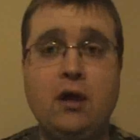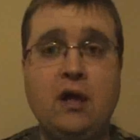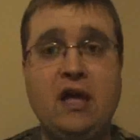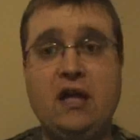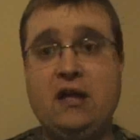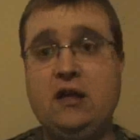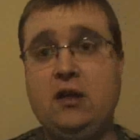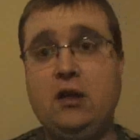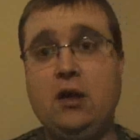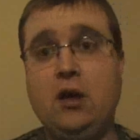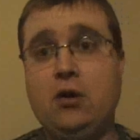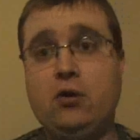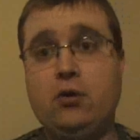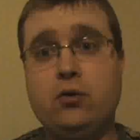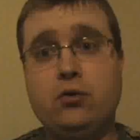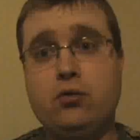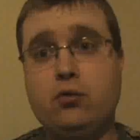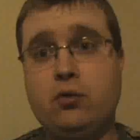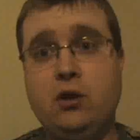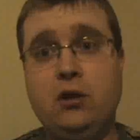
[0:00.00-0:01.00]
And the
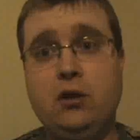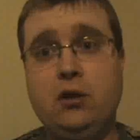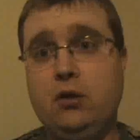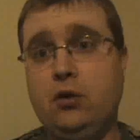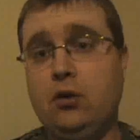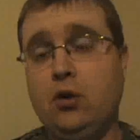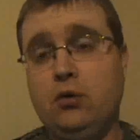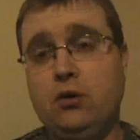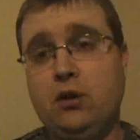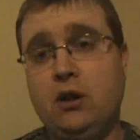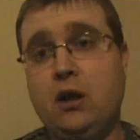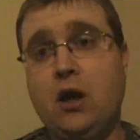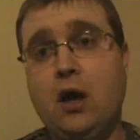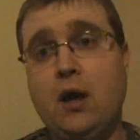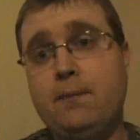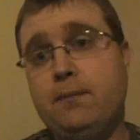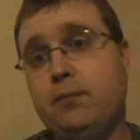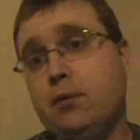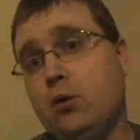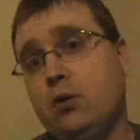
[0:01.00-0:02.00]
other three, you know, they
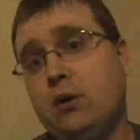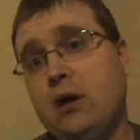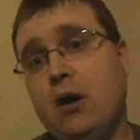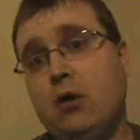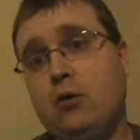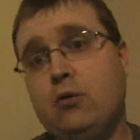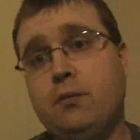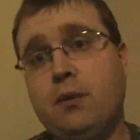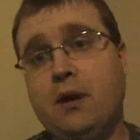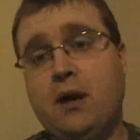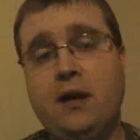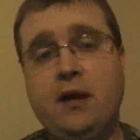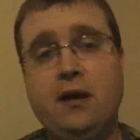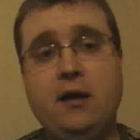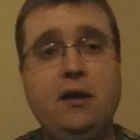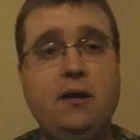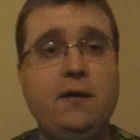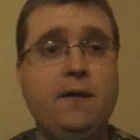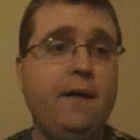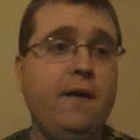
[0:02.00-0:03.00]
got blown out
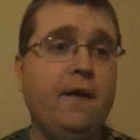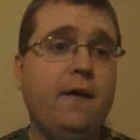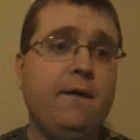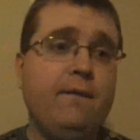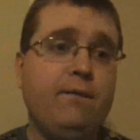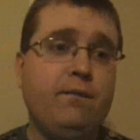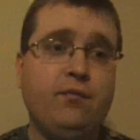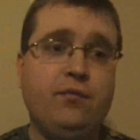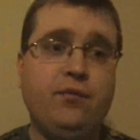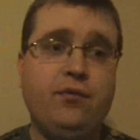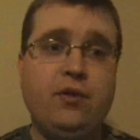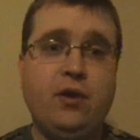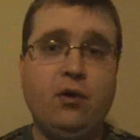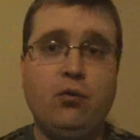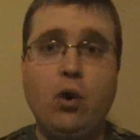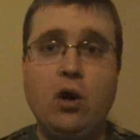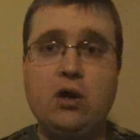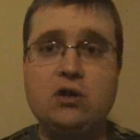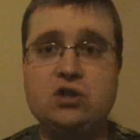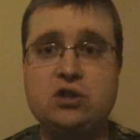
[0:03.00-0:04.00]
by the
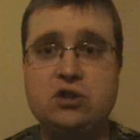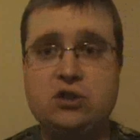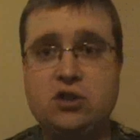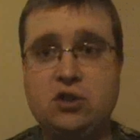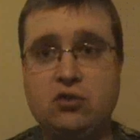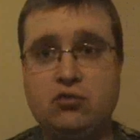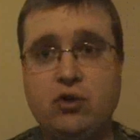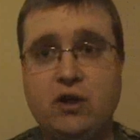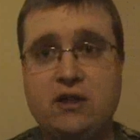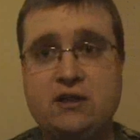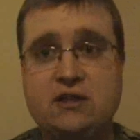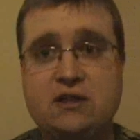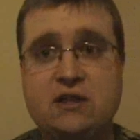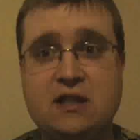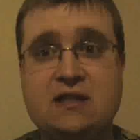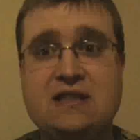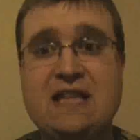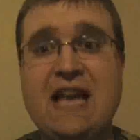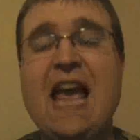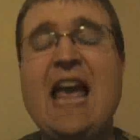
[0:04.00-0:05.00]
Washington
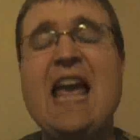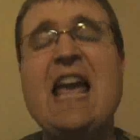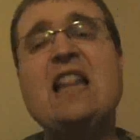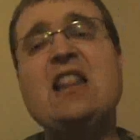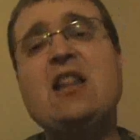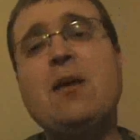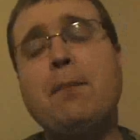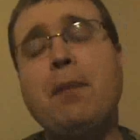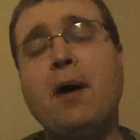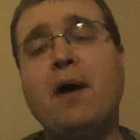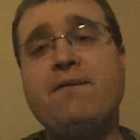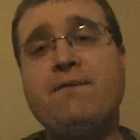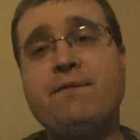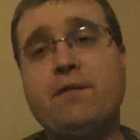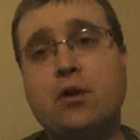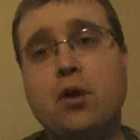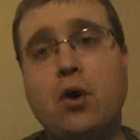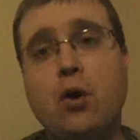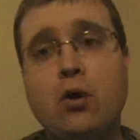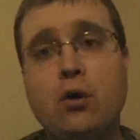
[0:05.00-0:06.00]
Redskins and the
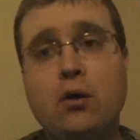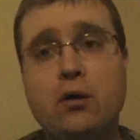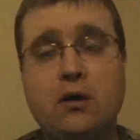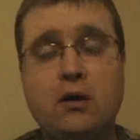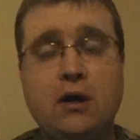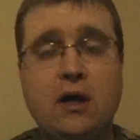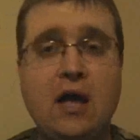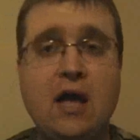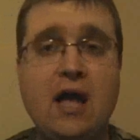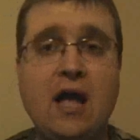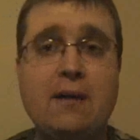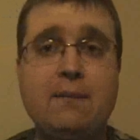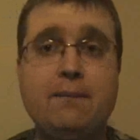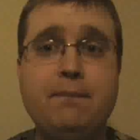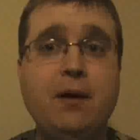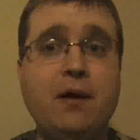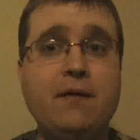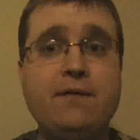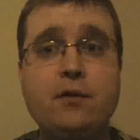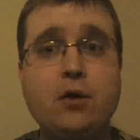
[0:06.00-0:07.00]
Buffalo.
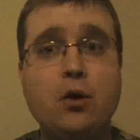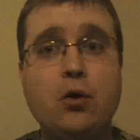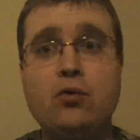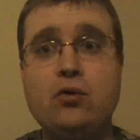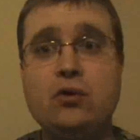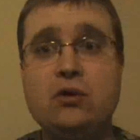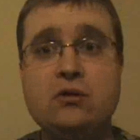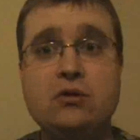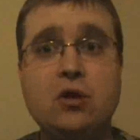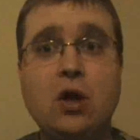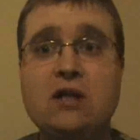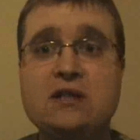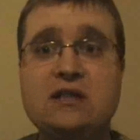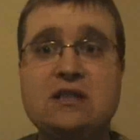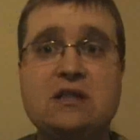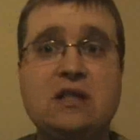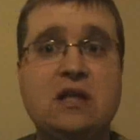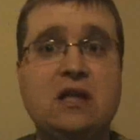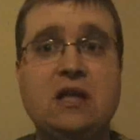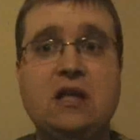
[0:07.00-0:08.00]
And Buffalo
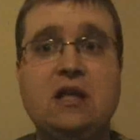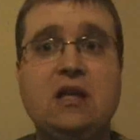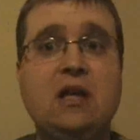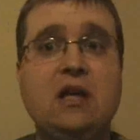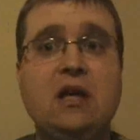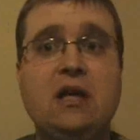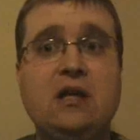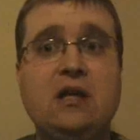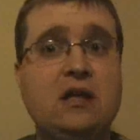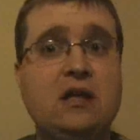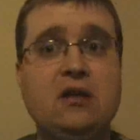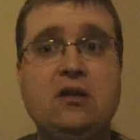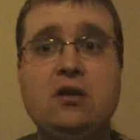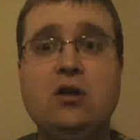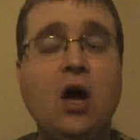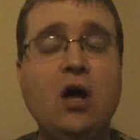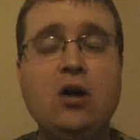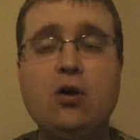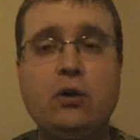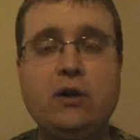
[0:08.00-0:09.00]
lost to,
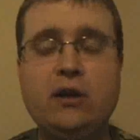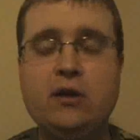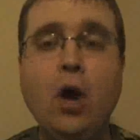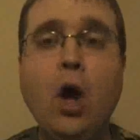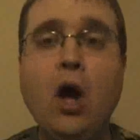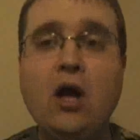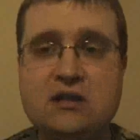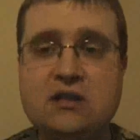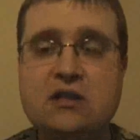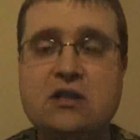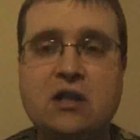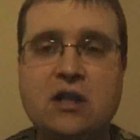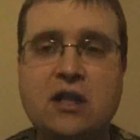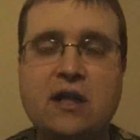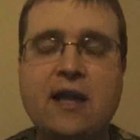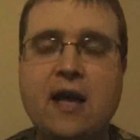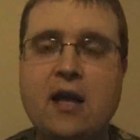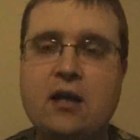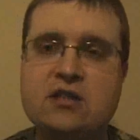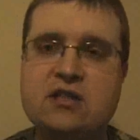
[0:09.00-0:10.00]
not only lost to
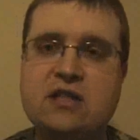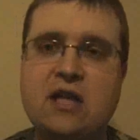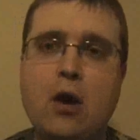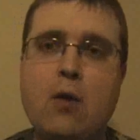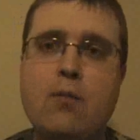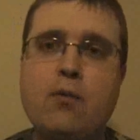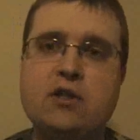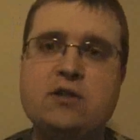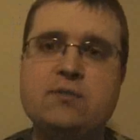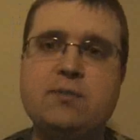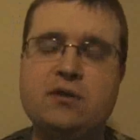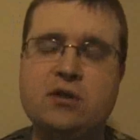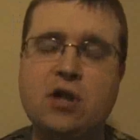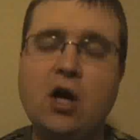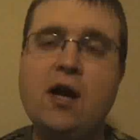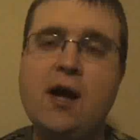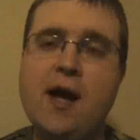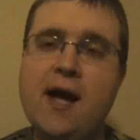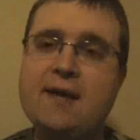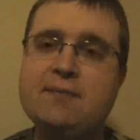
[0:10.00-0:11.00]
the Dallas Cowboys, but
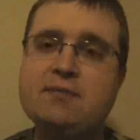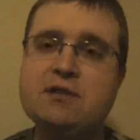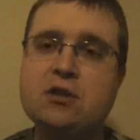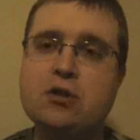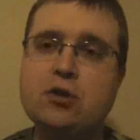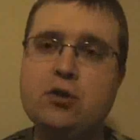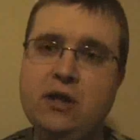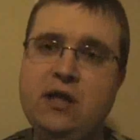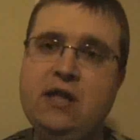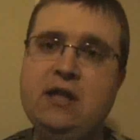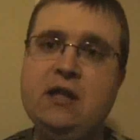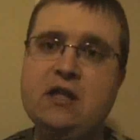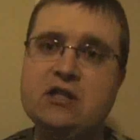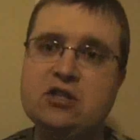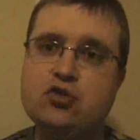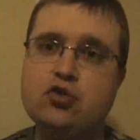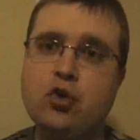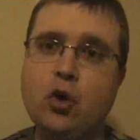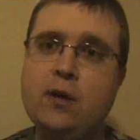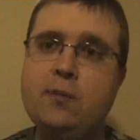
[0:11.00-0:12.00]
got absolutely
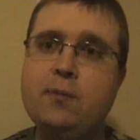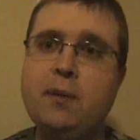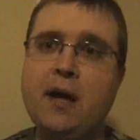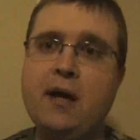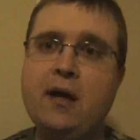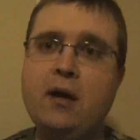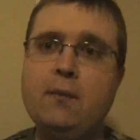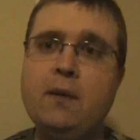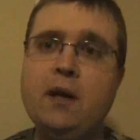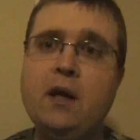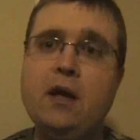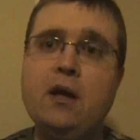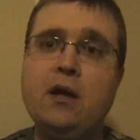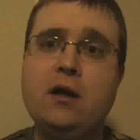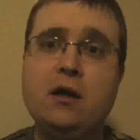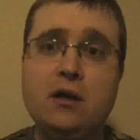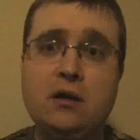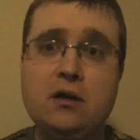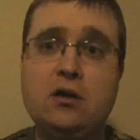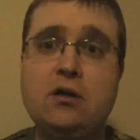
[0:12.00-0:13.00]
destroyed by them
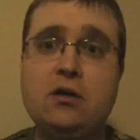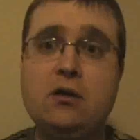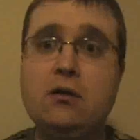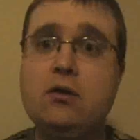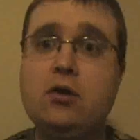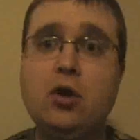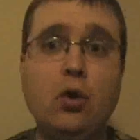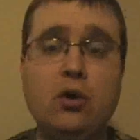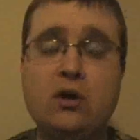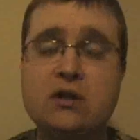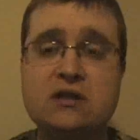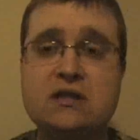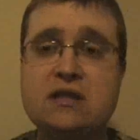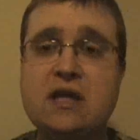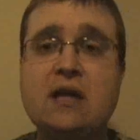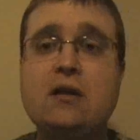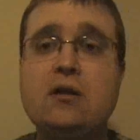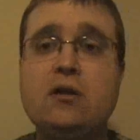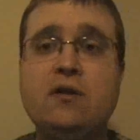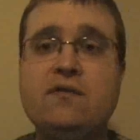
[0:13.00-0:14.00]
in two
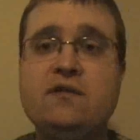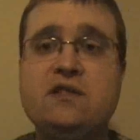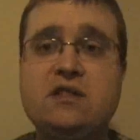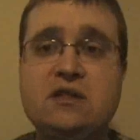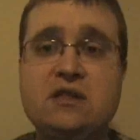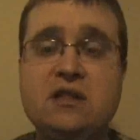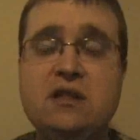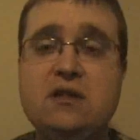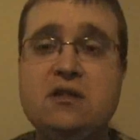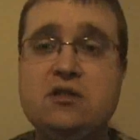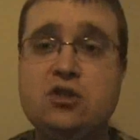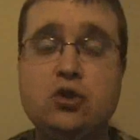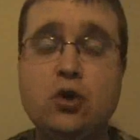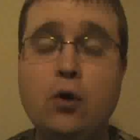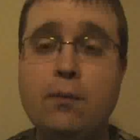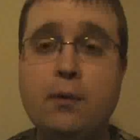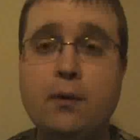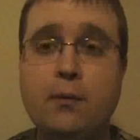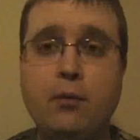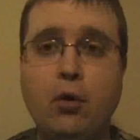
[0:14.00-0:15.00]
consecutive
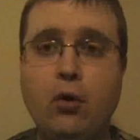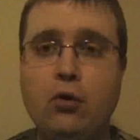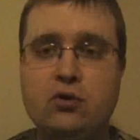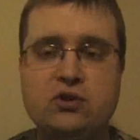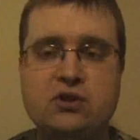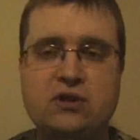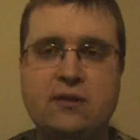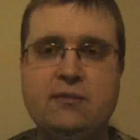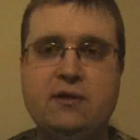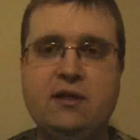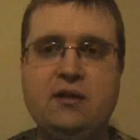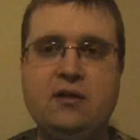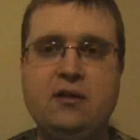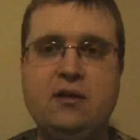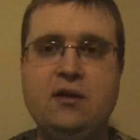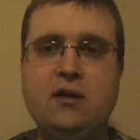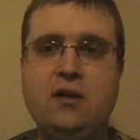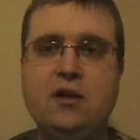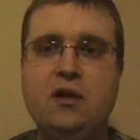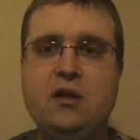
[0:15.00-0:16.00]
Super Bowls. I mean,
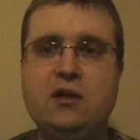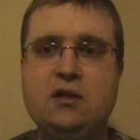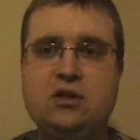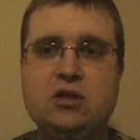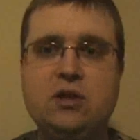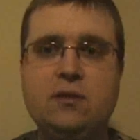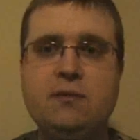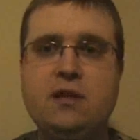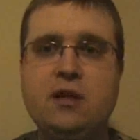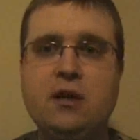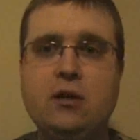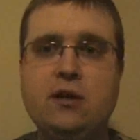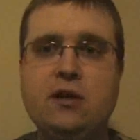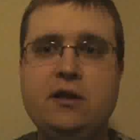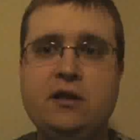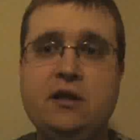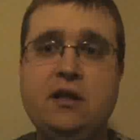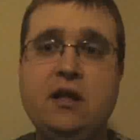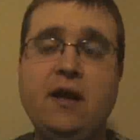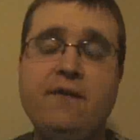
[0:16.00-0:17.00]
Jim
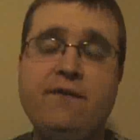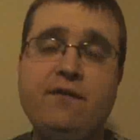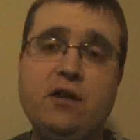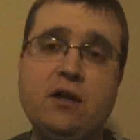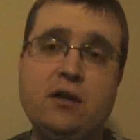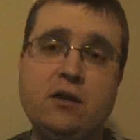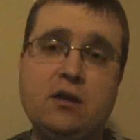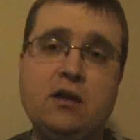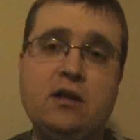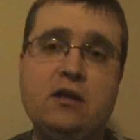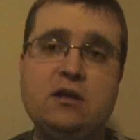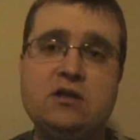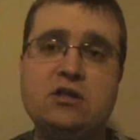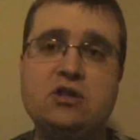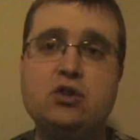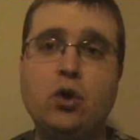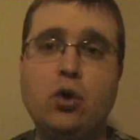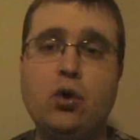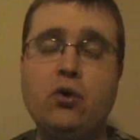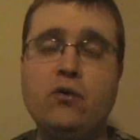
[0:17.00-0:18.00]
Kelly definitely
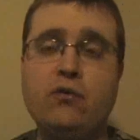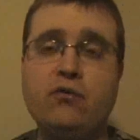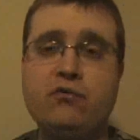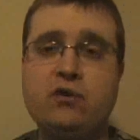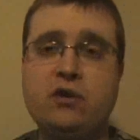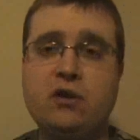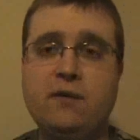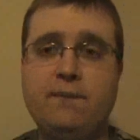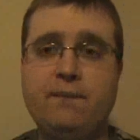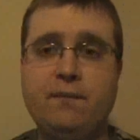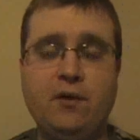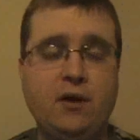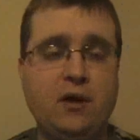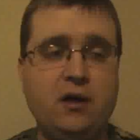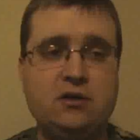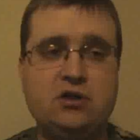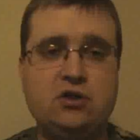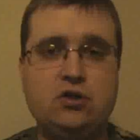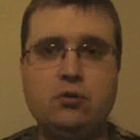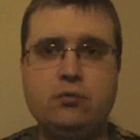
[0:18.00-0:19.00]
deserved
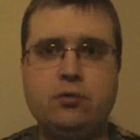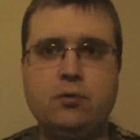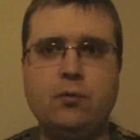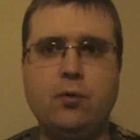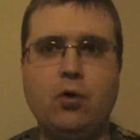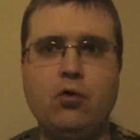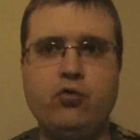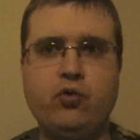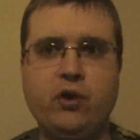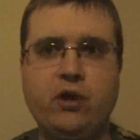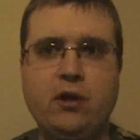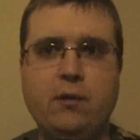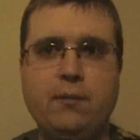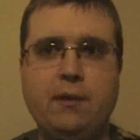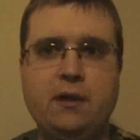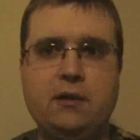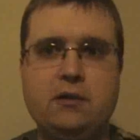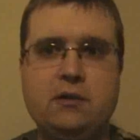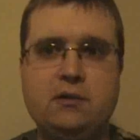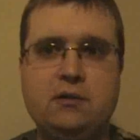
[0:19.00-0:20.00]
a Super Bowl ring,
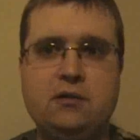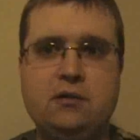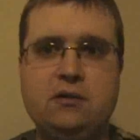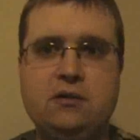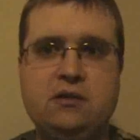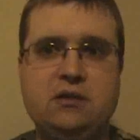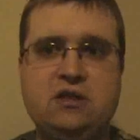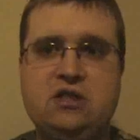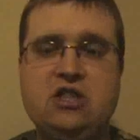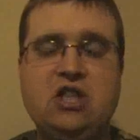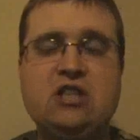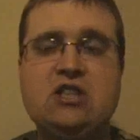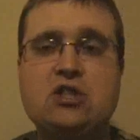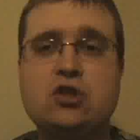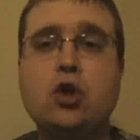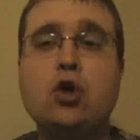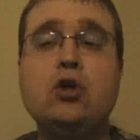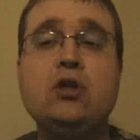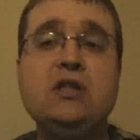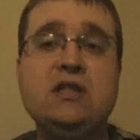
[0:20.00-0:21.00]
but
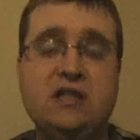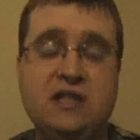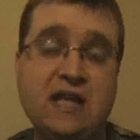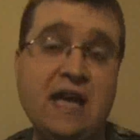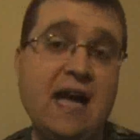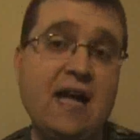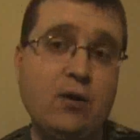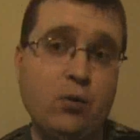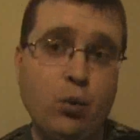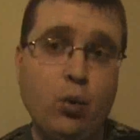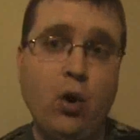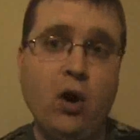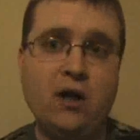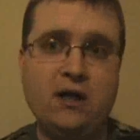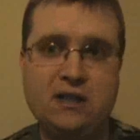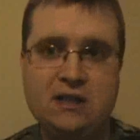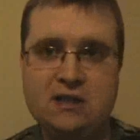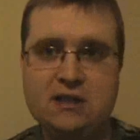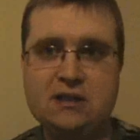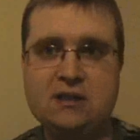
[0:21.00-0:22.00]
just couldn't get
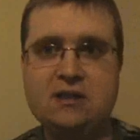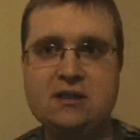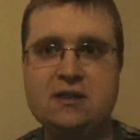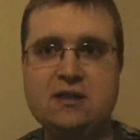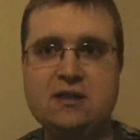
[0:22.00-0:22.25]
one.